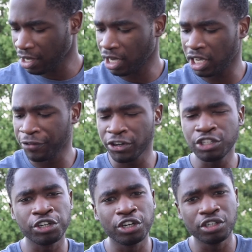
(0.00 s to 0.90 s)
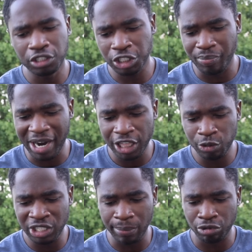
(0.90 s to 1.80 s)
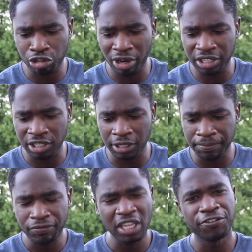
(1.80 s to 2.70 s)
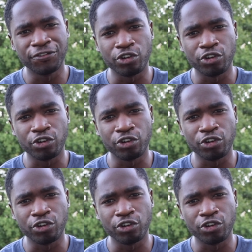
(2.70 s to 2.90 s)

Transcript: If we turn to Matthew chapter 20, verse